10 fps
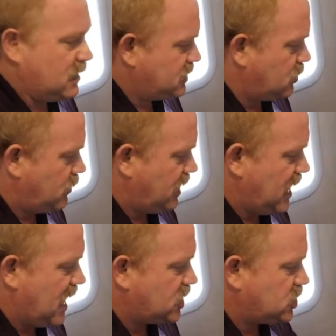So it
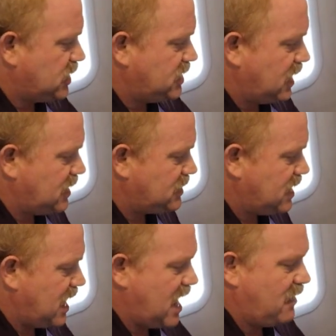actually does
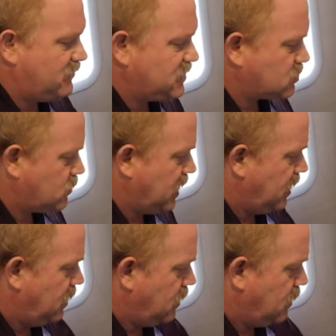have a
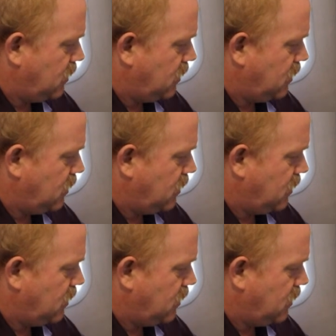screen